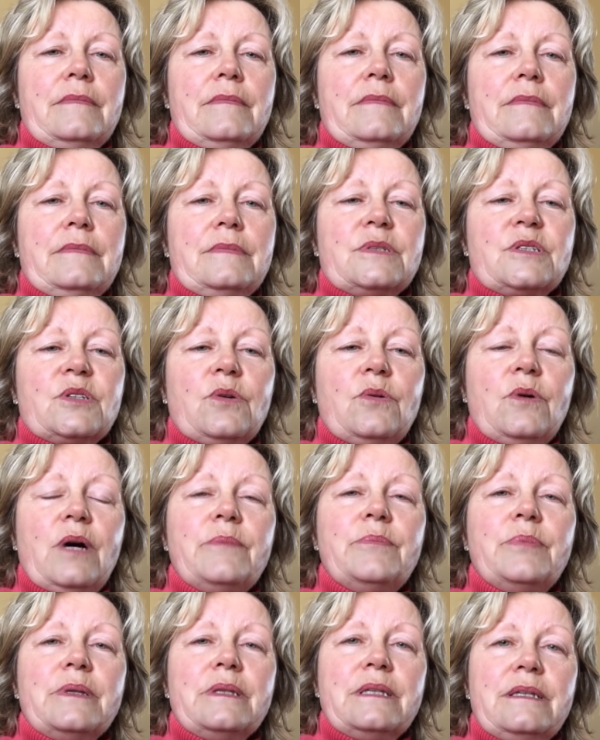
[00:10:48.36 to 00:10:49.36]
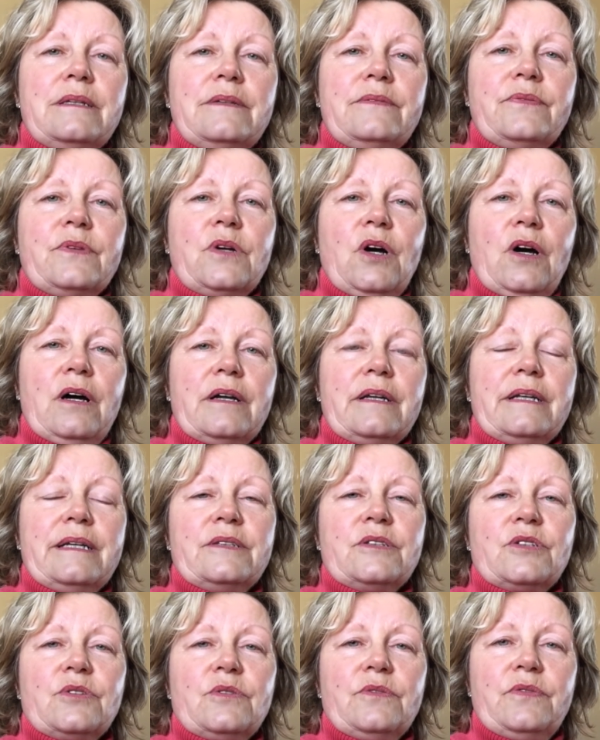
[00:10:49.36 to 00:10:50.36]
So I believe God
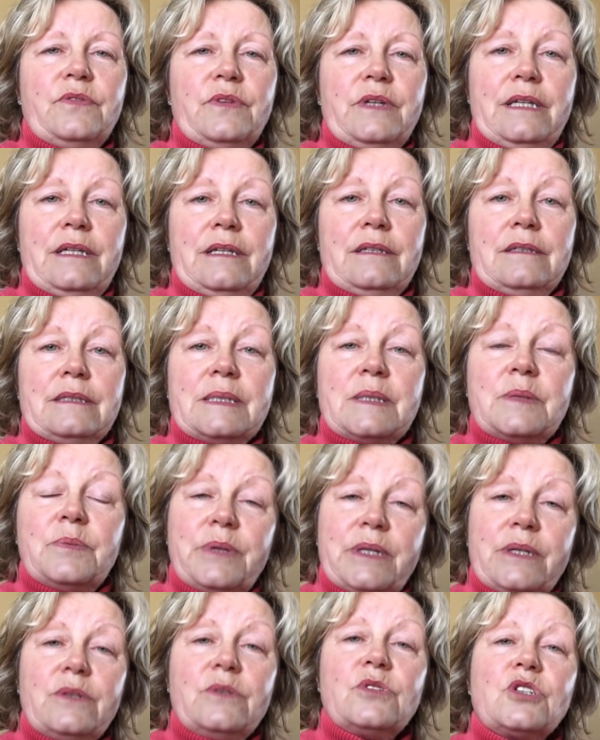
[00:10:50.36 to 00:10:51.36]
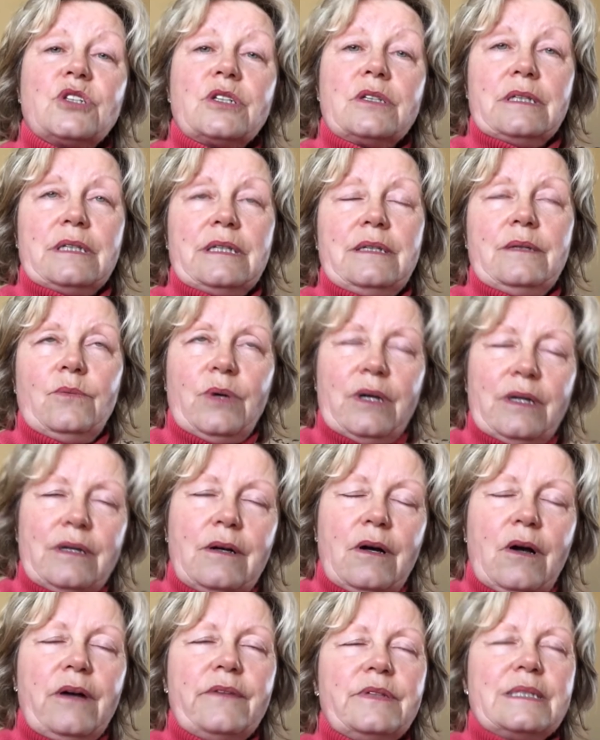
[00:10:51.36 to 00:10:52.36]
intervened spiritually. Well,
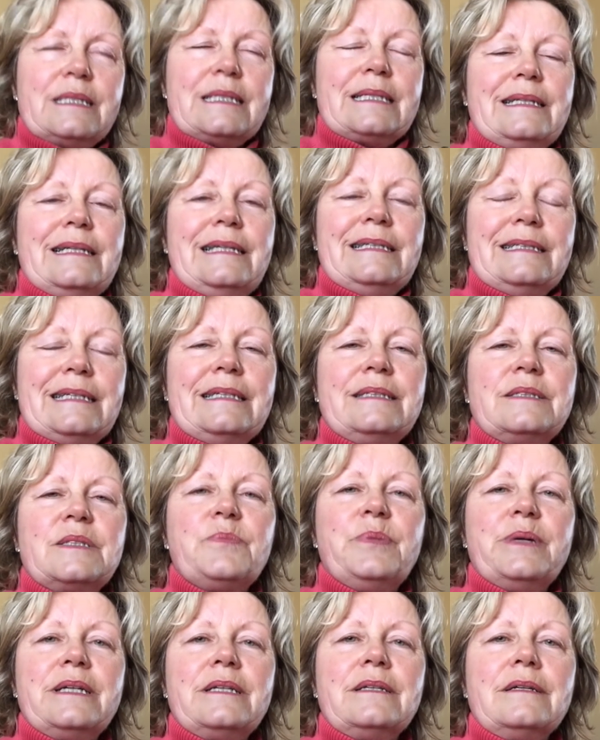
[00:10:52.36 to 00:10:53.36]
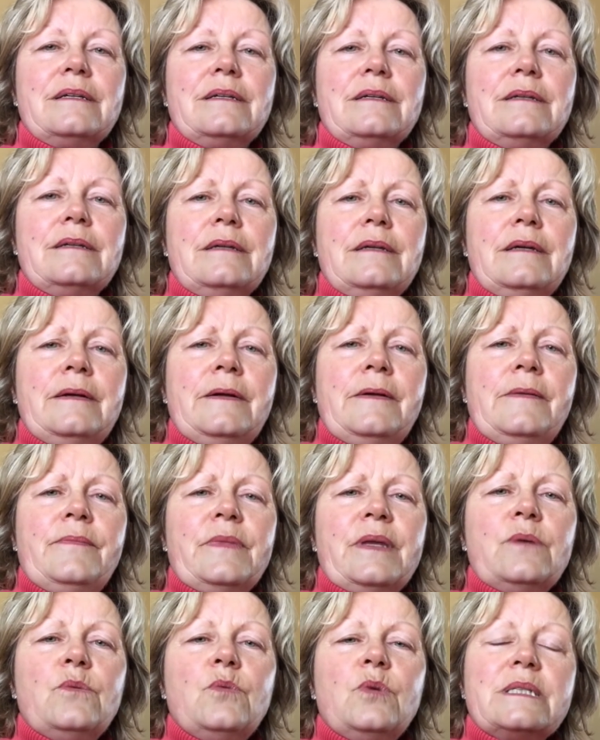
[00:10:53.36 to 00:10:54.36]
obviously he does, but
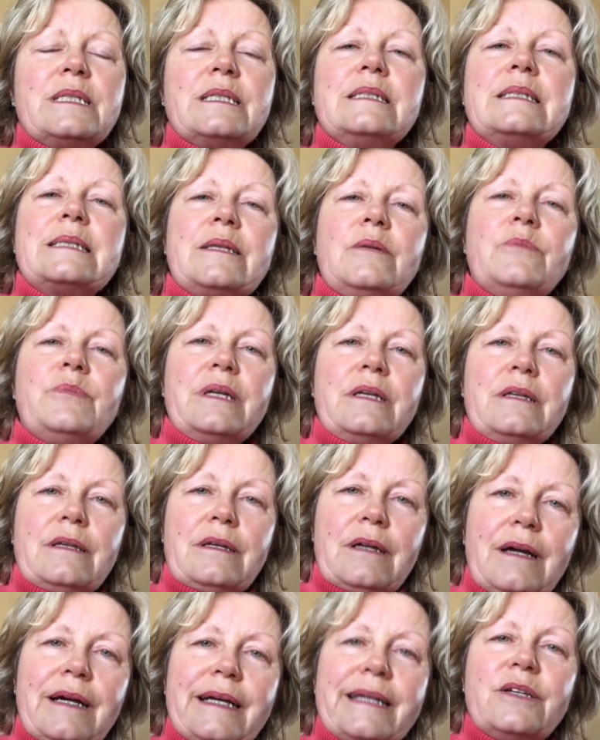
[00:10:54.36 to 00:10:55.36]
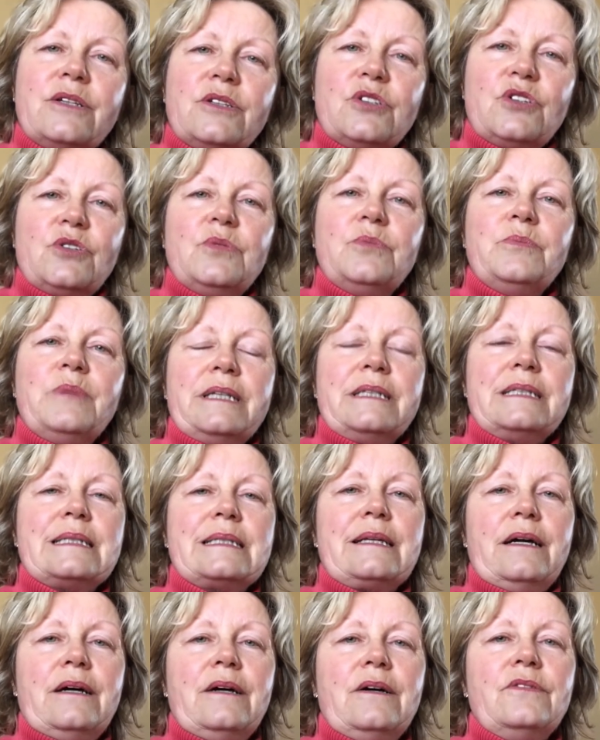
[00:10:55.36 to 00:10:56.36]
it wasn't something that I could do
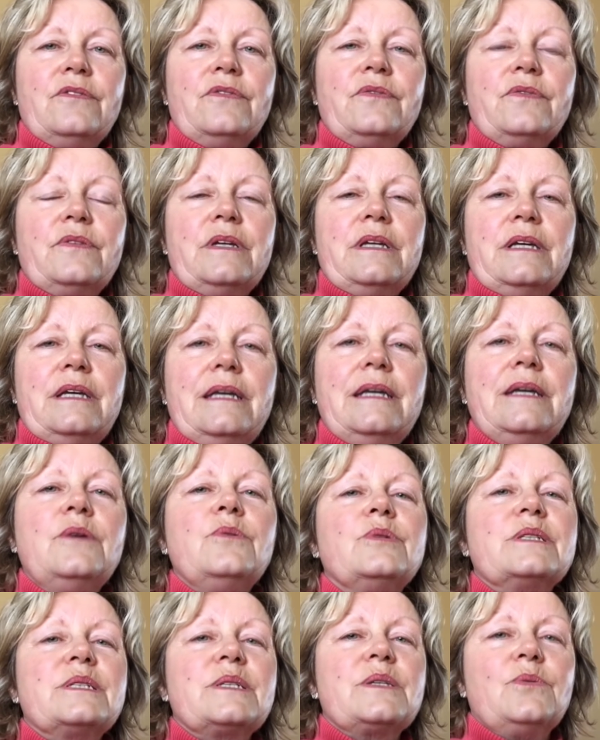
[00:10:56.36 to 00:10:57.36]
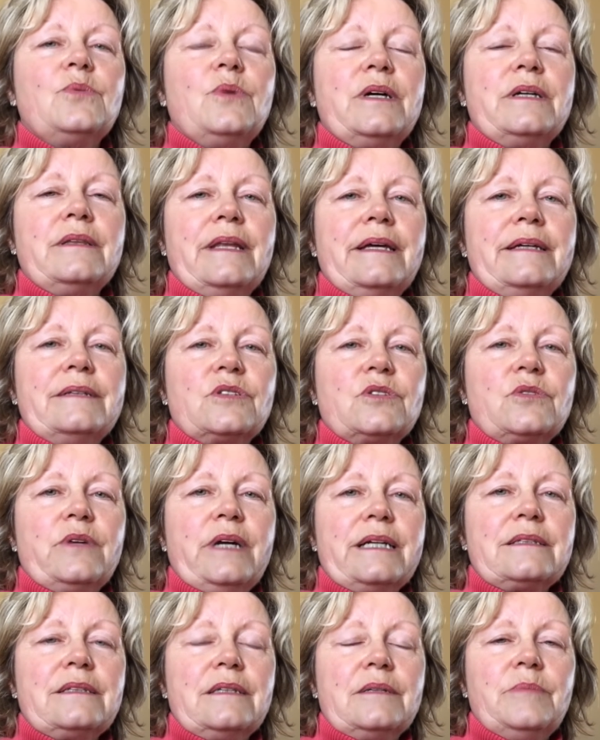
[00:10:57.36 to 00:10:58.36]
myself. He was the one that
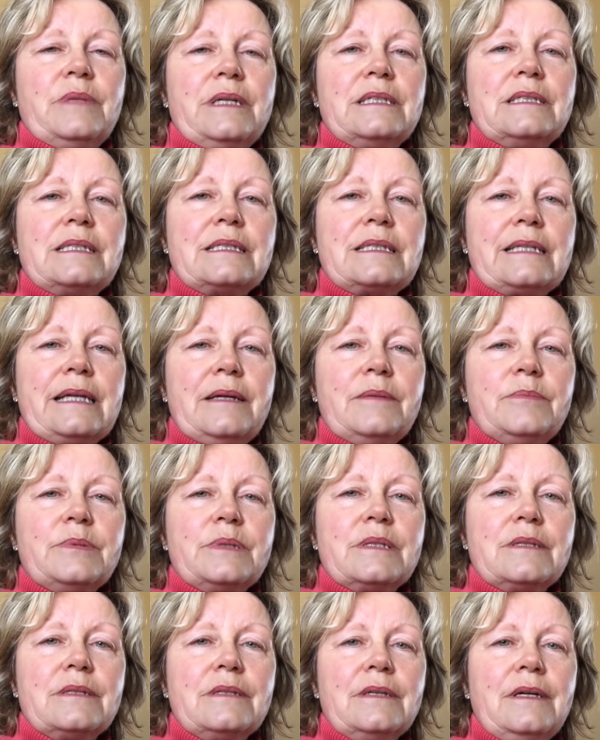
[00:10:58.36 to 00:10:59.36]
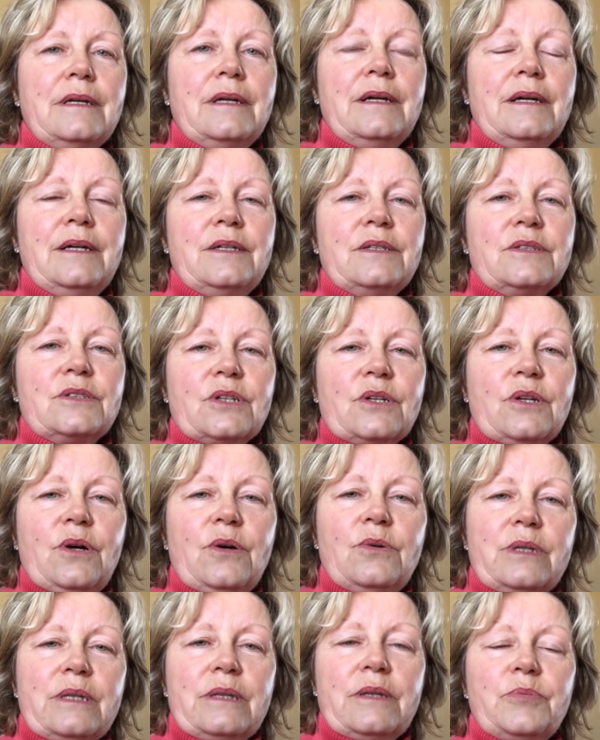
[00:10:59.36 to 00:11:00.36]
directed my steps to
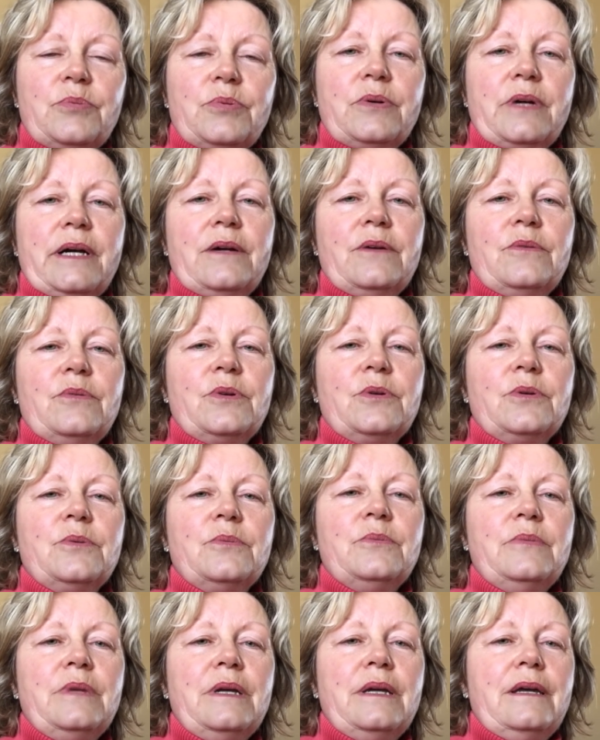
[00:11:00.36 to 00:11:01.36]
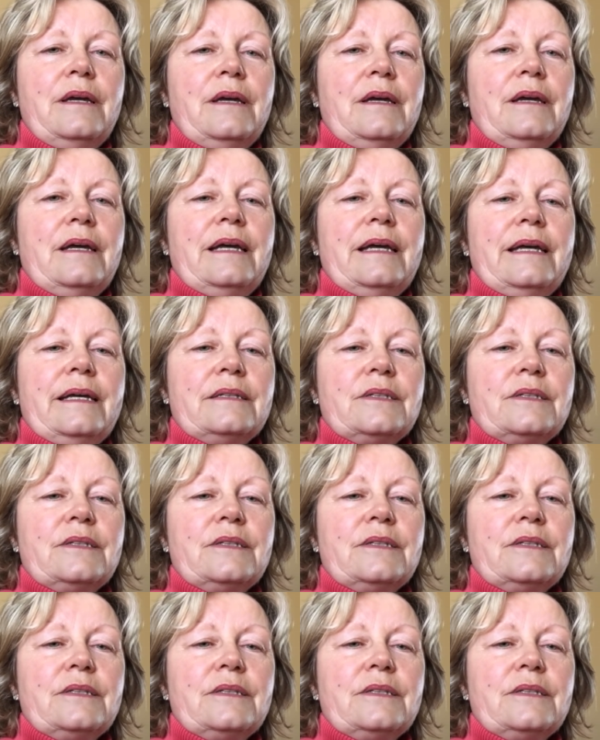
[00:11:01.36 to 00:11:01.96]
go in the prayer room and